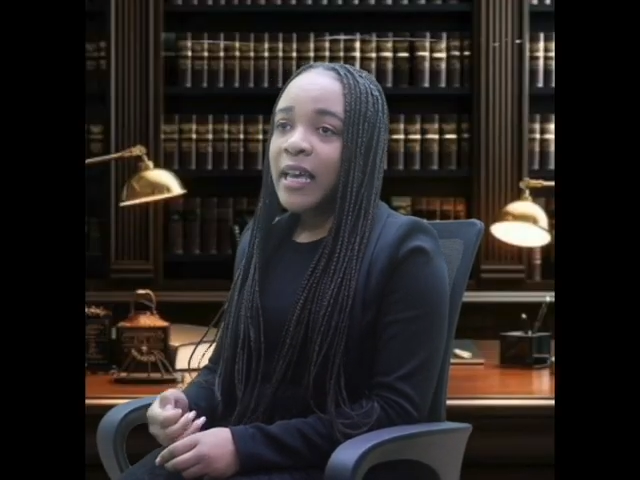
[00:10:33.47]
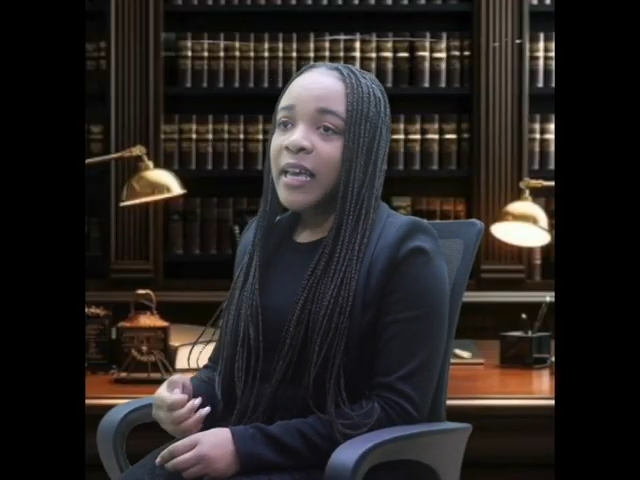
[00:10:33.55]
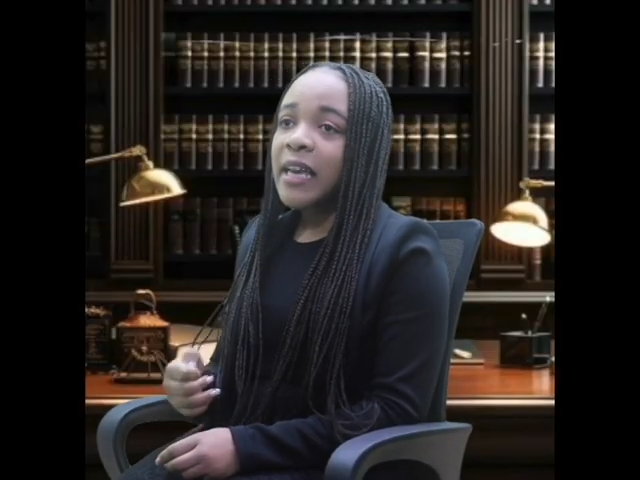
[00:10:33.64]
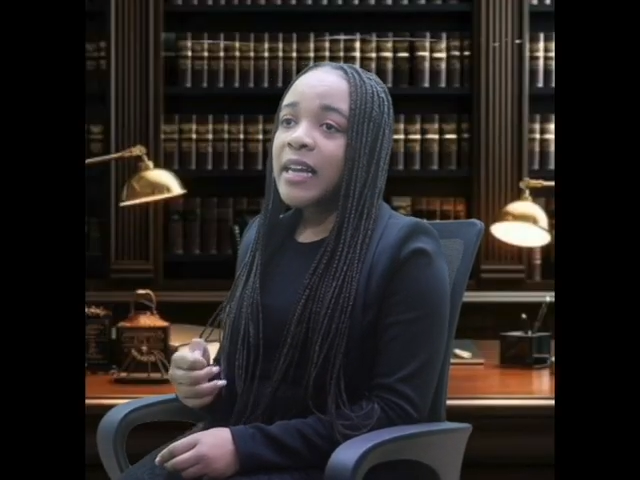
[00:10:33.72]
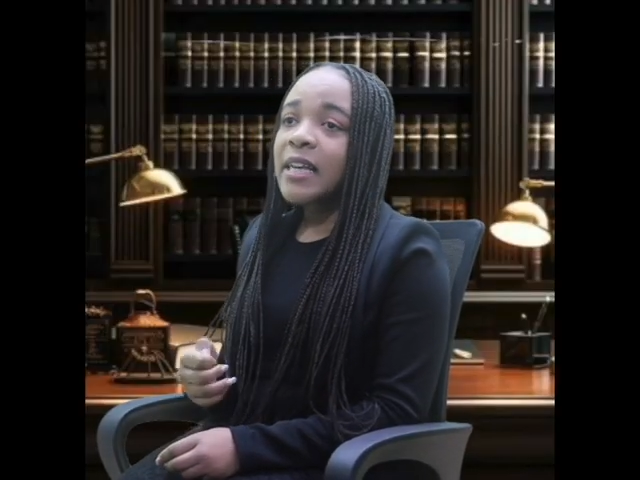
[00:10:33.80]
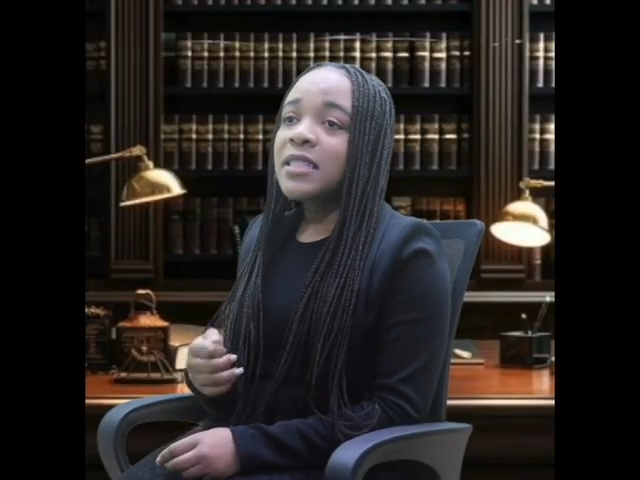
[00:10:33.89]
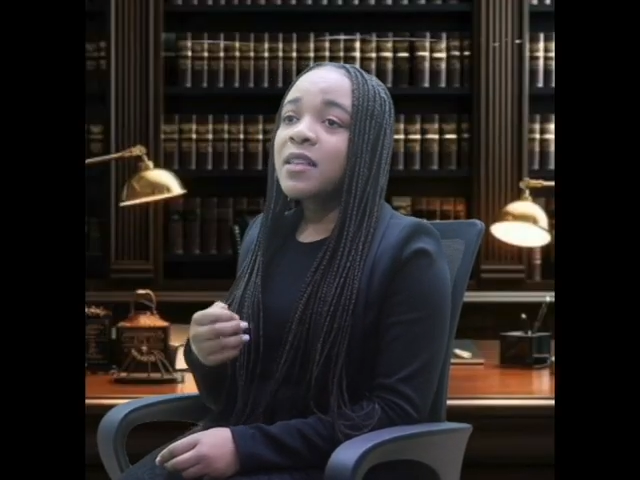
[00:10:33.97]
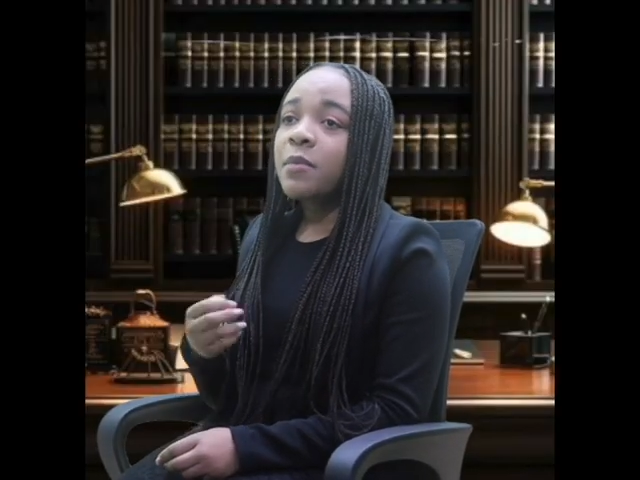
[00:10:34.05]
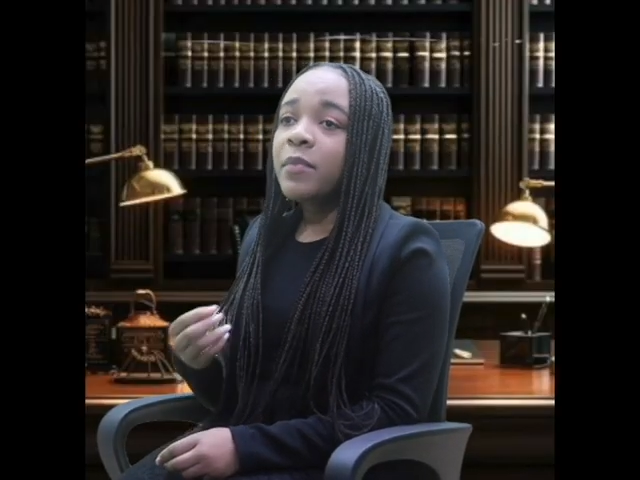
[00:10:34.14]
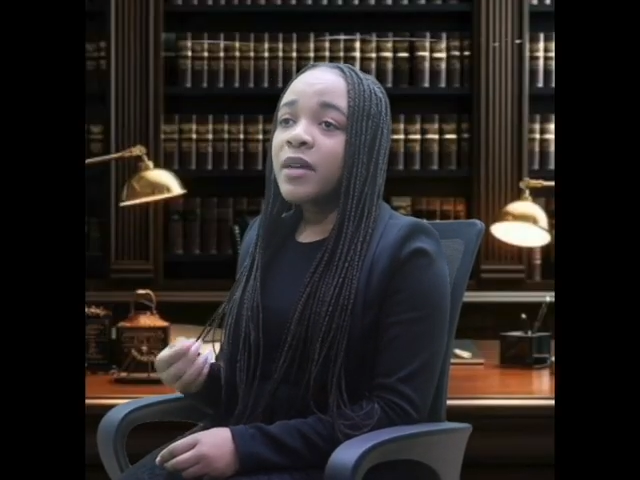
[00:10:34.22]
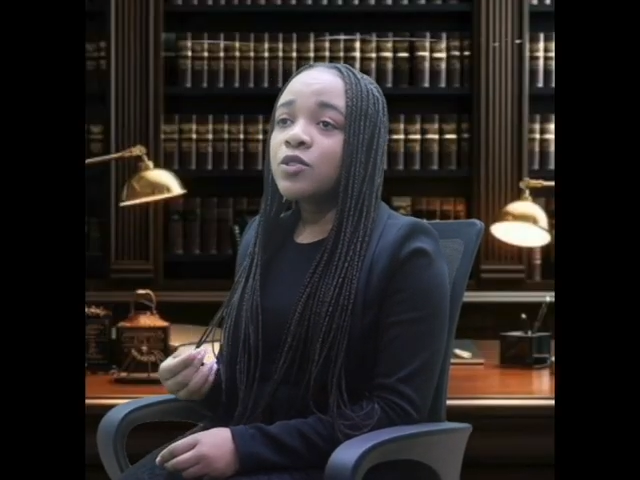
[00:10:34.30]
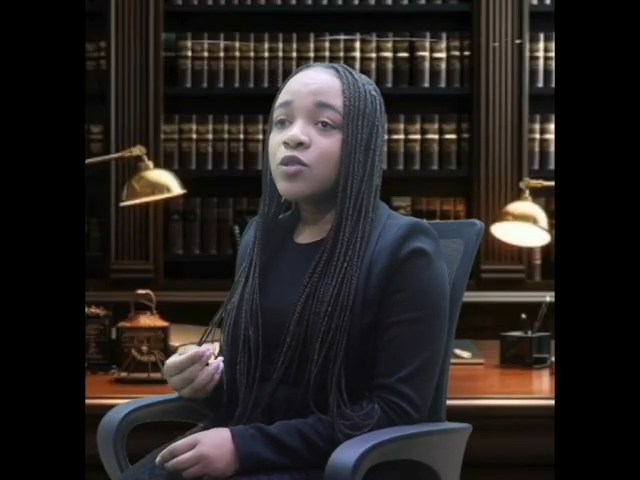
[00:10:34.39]
It is the
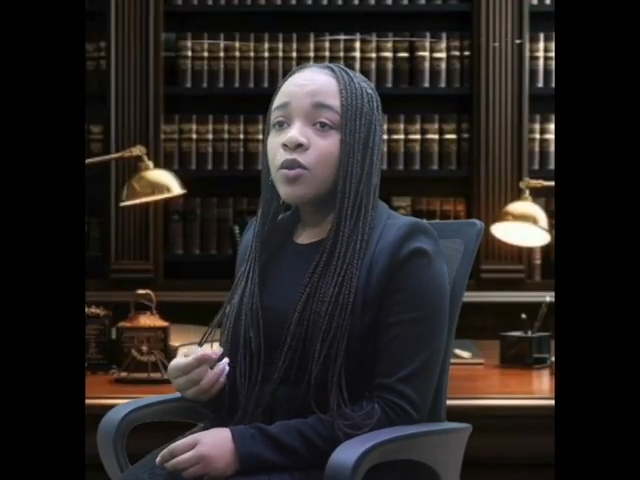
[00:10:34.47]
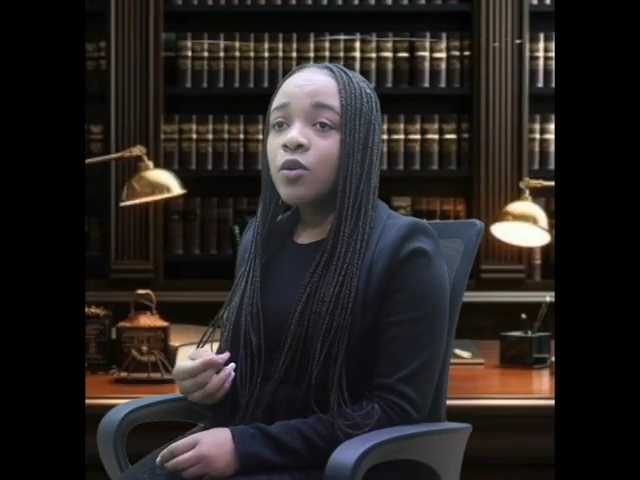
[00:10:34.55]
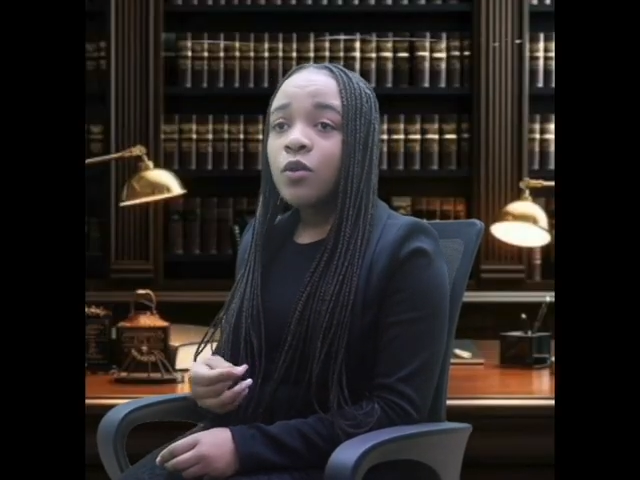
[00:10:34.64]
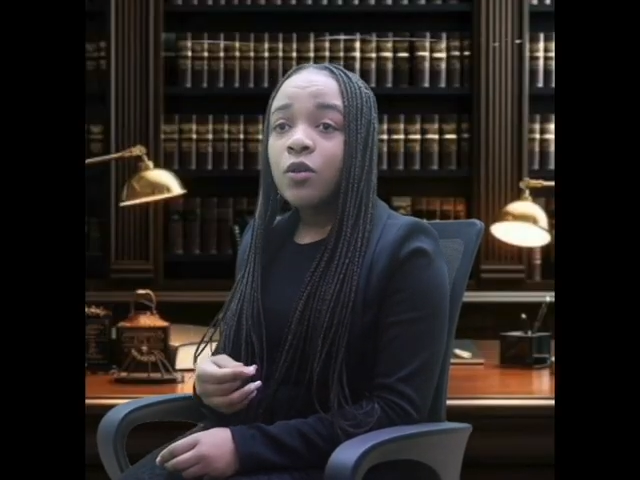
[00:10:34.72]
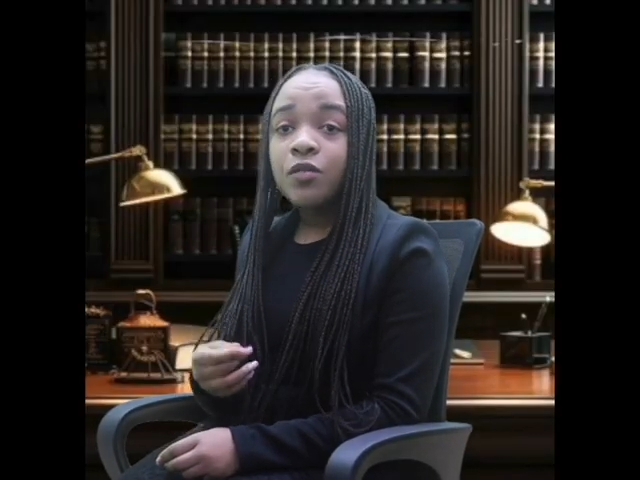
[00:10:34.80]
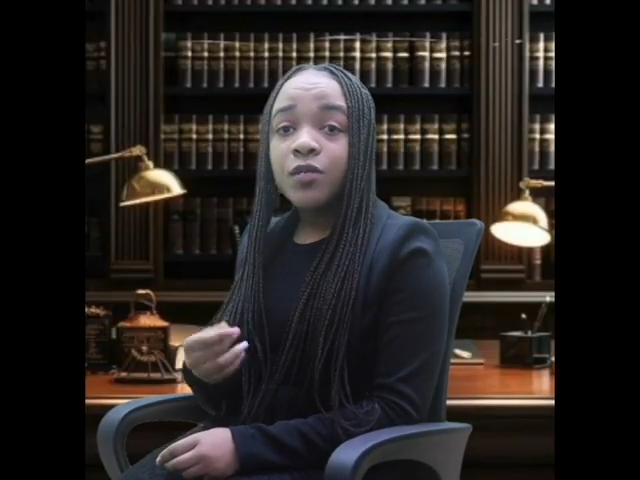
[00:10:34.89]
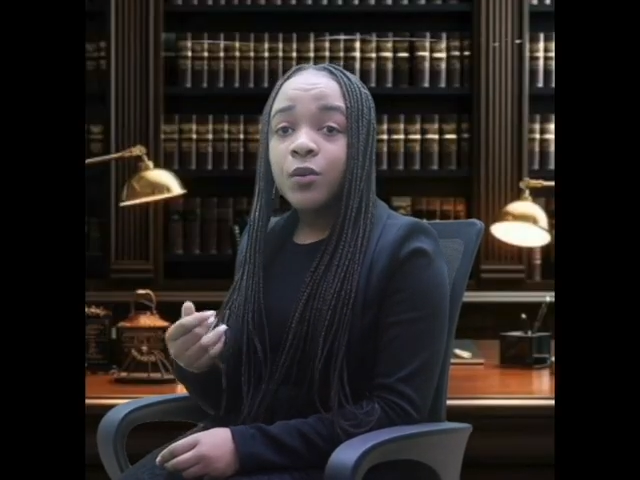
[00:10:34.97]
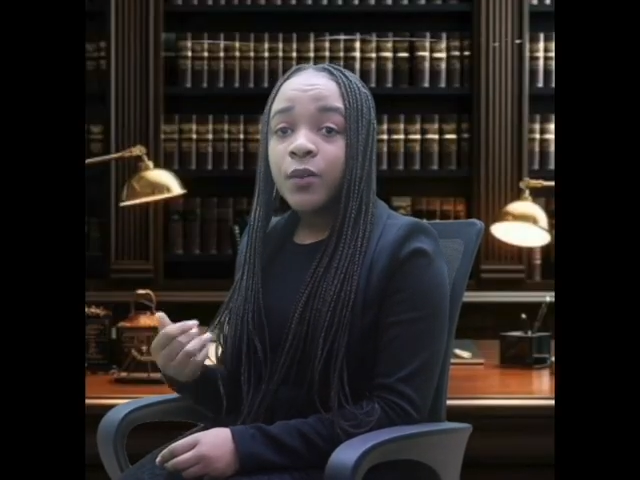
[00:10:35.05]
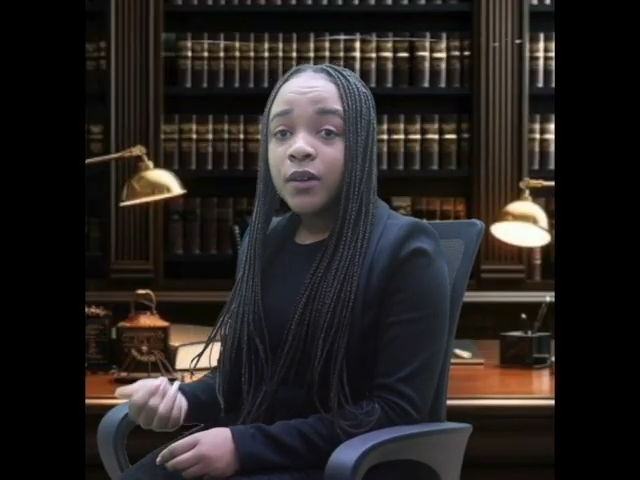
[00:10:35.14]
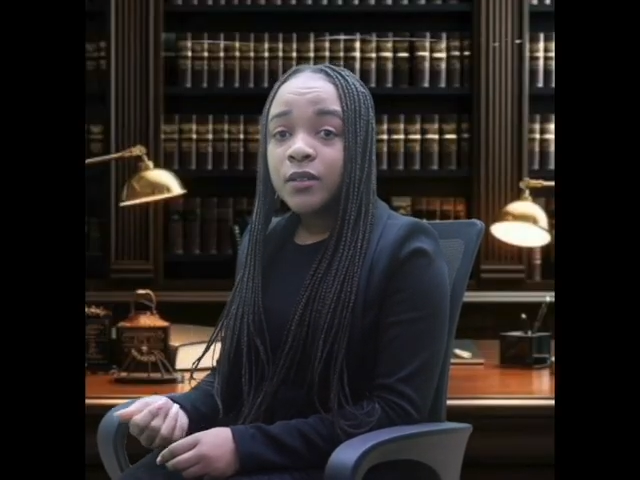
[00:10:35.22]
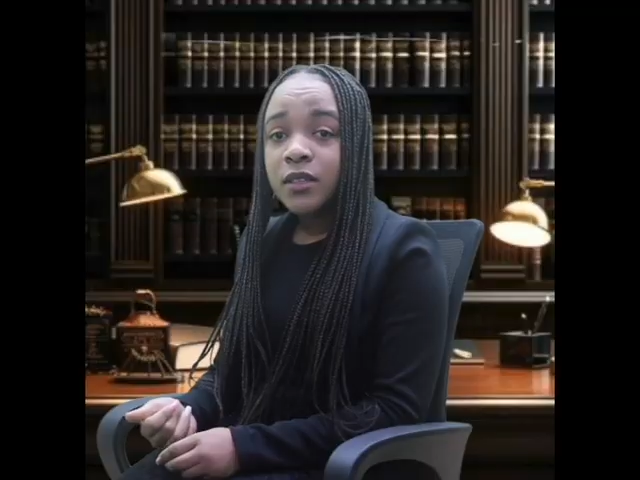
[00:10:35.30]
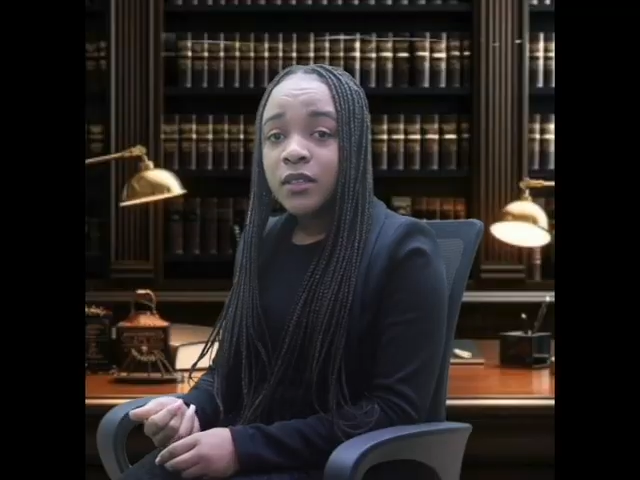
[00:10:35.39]
battle over
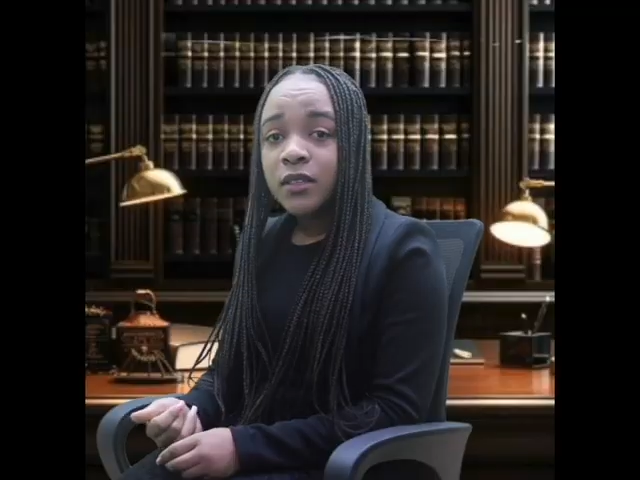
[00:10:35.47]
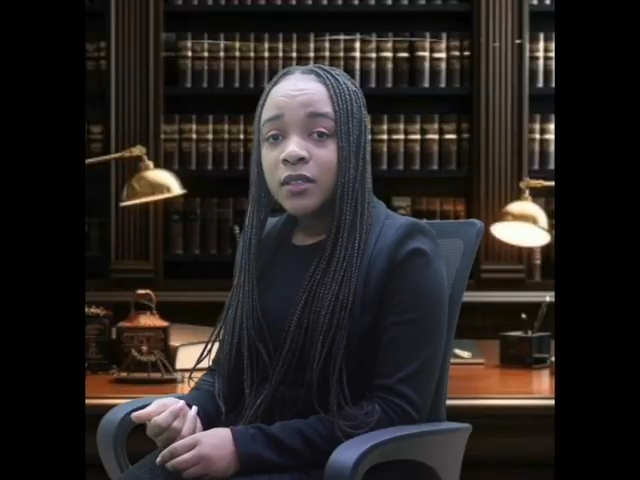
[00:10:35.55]
wealth,